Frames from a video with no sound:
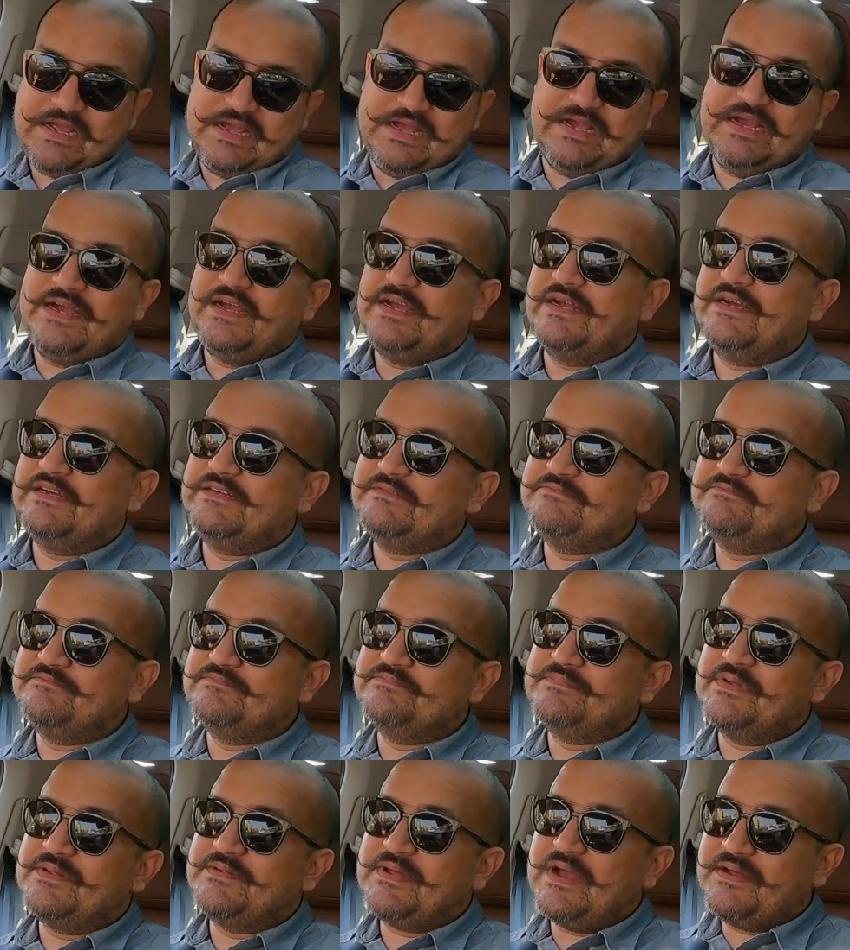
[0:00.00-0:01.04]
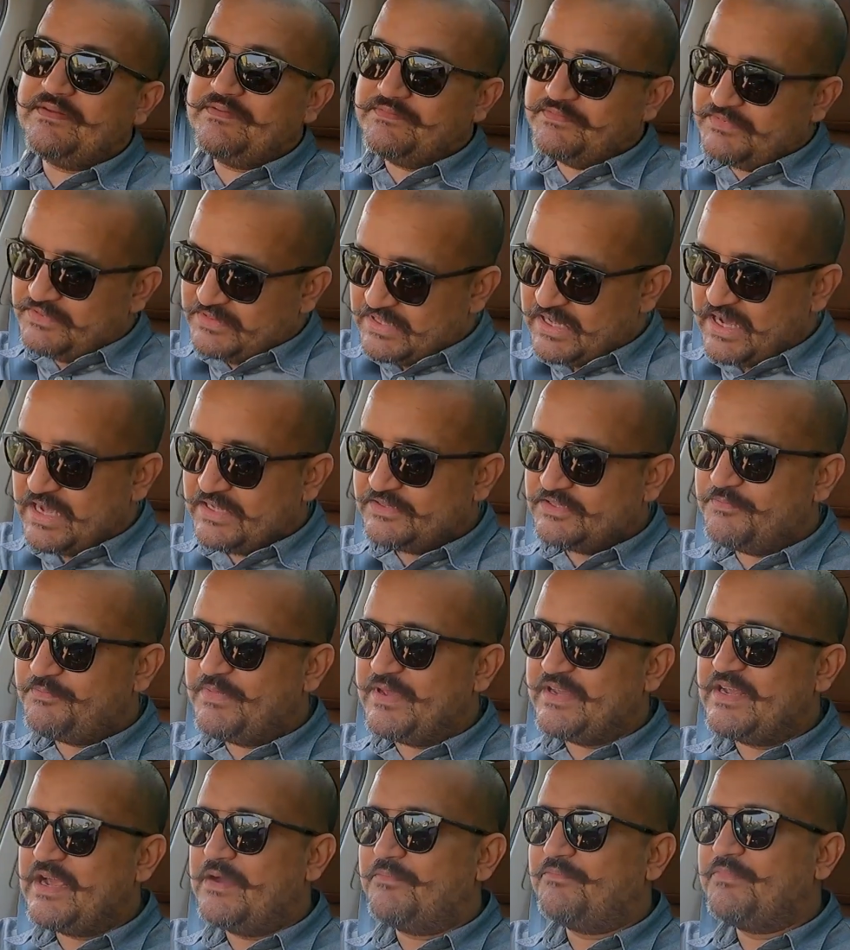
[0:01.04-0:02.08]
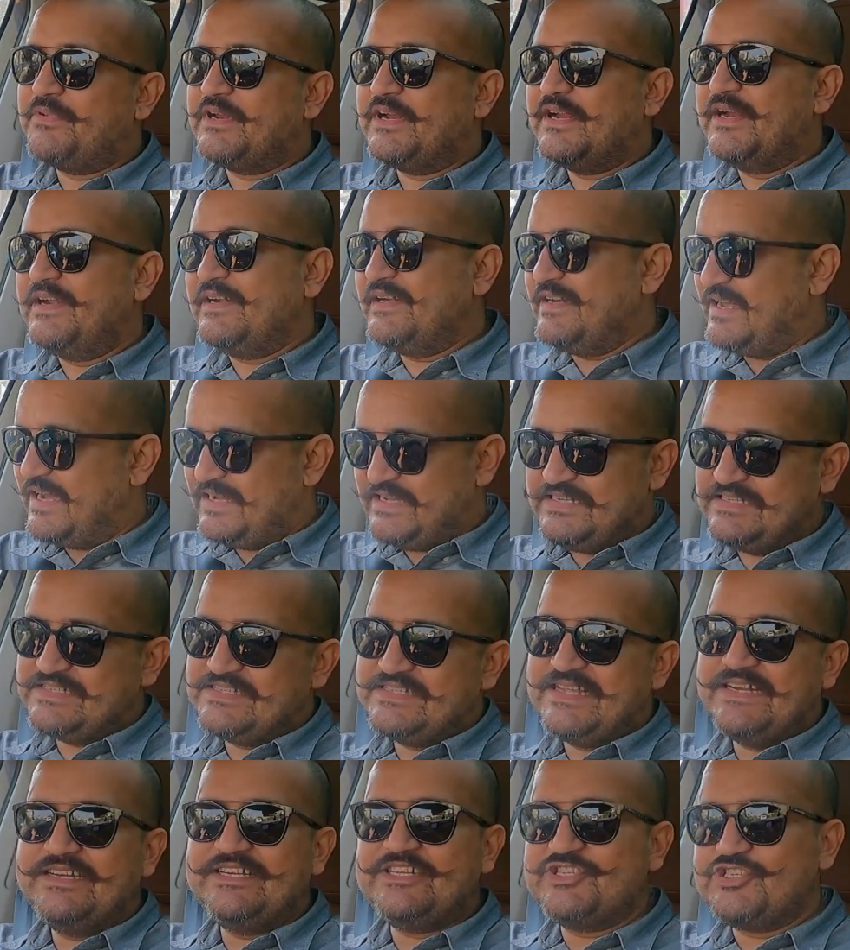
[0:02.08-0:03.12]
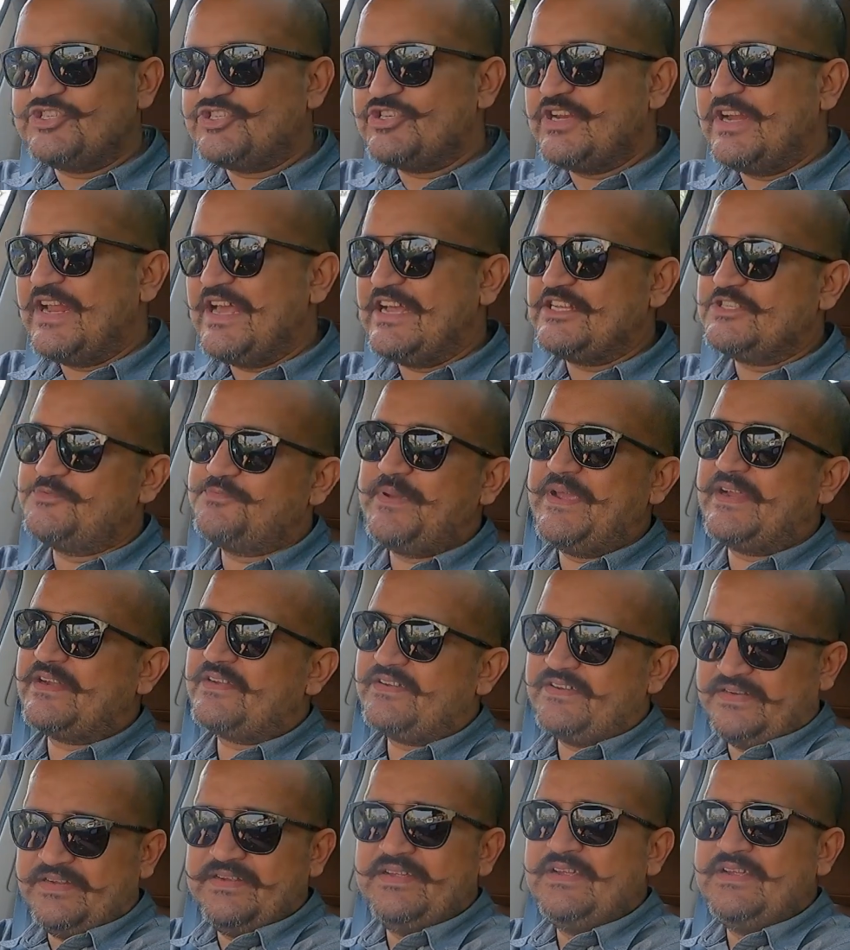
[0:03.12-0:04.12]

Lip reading: Uh, the other big upgrade is the digital aspect.